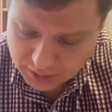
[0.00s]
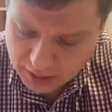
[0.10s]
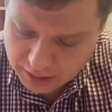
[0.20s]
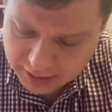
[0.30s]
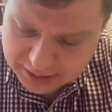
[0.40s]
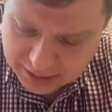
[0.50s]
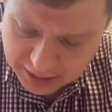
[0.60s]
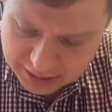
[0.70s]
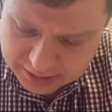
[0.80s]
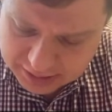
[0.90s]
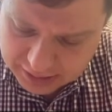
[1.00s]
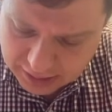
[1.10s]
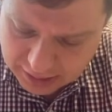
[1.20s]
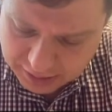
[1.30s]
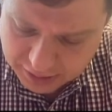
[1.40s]
In this case,
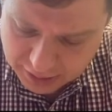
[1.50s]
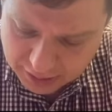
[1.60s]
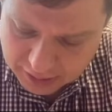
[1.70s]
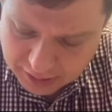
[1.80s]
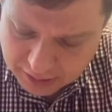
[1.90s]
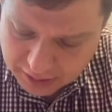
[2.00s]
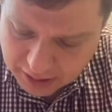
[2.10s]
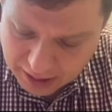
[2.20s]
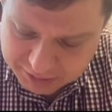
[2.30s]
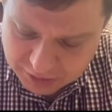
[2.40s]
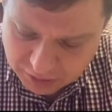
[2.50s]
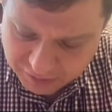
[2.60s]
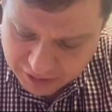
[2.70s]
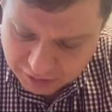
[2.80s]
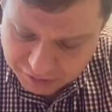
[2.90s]
the absolute
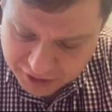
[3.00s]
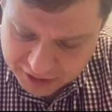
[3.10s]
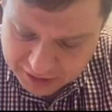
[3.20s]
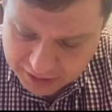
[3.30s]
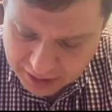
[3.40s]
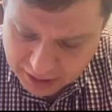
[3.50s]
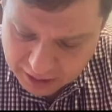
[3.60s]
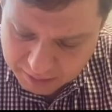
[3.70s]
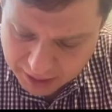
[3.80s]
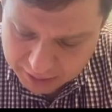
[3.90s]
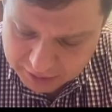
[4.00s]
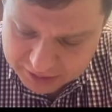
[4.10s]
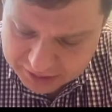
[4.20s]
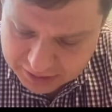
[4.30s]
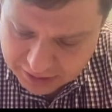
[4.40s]
value of theta k
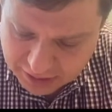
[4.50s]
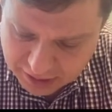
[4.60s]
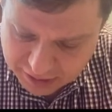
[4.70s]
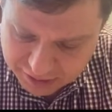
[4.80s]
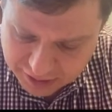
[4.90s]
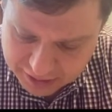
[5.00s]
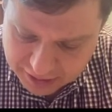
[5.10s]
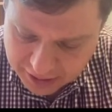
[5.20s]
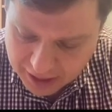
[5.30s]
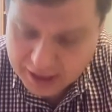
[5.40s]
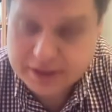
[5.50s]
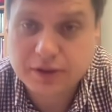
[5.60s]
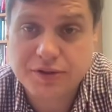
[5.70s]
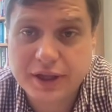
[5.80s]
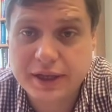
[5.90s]
minus theta hat.
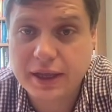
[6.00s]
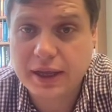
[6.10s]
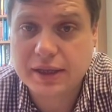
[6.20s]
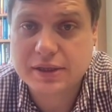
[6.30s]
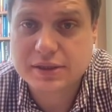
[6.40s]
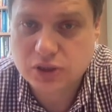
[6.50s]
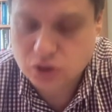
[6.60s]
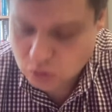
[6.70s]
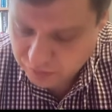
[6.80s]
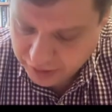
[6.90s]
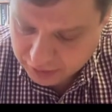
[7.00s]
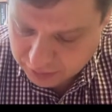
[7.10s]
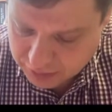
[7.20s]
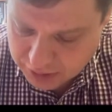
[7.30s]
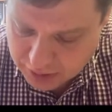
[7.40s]
So theta hat is the true
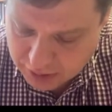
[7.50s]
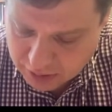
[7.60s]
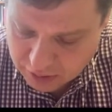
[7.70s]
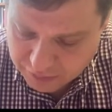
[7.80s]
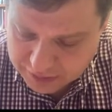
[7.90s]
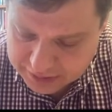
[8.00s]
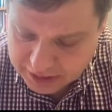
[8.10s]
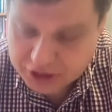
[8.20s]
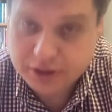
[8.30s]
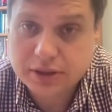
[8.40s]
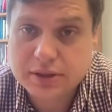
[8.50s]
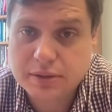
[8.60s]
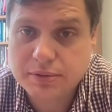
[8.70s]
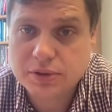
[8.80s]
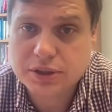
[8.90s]
value of the station
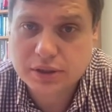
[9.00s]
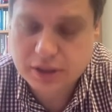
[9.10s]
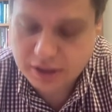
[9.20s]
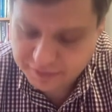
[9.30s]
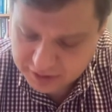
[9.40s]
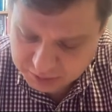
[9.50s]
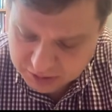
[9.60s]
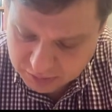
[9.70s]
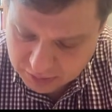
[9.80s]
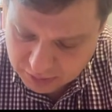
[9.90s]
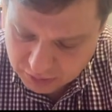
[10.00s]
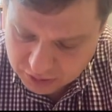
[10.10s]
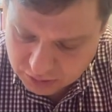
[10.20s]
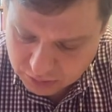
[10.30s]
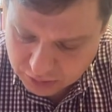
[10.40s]
distribution. The difference between
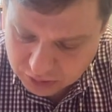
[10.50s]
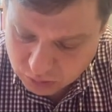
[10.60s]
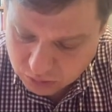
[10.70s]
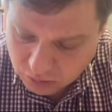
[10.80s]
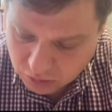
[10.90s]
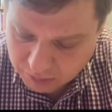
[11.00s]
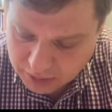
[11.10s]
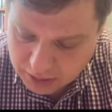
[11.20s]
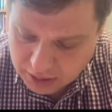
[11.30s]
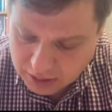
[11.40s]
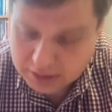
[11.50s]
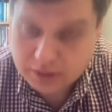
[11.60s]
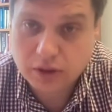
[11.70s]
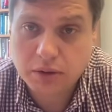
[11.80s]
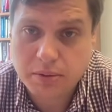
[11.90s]
those two in the 2 norm is
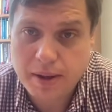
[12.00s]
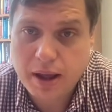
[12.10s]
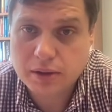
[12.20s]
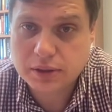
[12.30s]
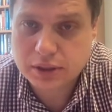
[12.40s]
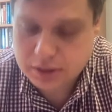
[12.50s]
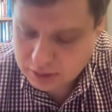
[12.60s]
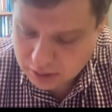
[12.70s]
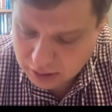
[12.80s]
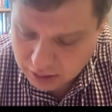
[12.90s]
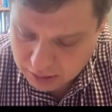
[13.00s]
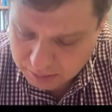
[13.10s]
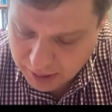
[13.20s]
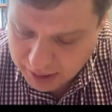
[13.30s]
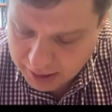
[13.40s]
going to be bounded
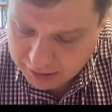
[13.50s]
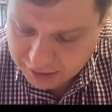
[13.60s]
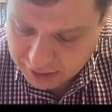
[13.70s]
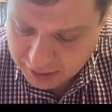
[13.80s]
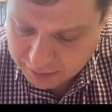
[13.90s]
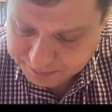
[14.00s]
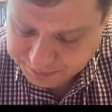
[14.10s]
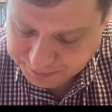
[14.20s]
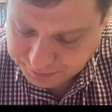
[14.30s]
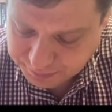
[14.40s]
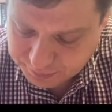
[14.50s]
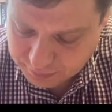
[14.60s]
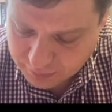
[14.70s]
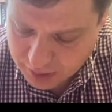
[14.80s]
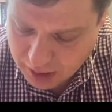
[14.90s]
by the
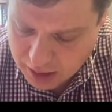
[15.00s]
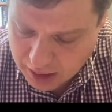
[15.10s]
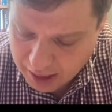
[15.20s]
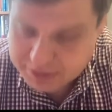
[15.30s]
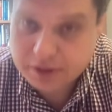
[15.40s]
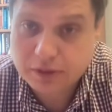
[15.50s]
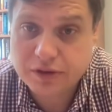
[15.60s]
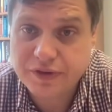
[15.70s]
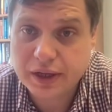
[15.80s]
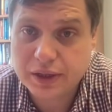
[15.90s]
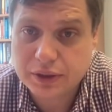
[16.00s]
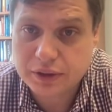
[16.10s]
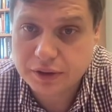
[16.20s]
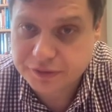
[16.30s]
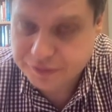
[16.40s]
absolute value
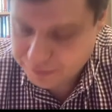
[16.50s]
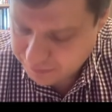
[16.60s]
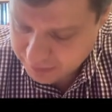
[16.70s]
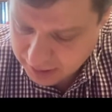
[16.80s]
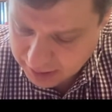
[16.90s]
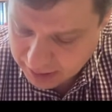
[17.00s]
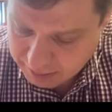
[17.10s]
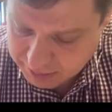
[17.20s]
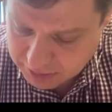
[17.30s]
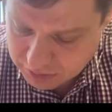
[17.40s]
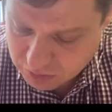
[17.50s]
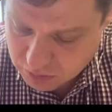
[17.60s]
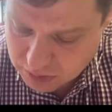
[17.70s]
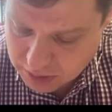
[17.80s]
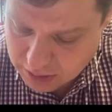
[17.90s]
of lambda
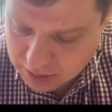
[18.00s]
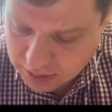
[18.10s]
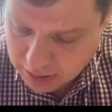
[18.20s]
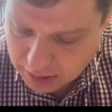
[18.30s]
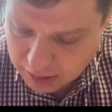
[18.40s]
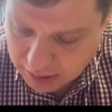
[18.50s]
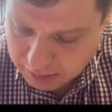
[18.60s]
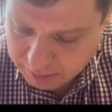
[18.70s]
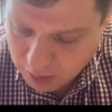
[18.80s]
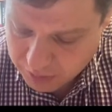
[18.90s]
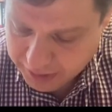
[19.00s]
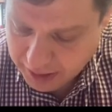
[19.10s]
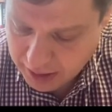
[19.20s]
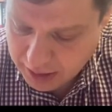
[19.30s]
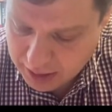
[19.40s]
2 power
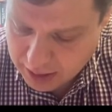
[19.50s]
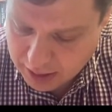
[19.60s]
k.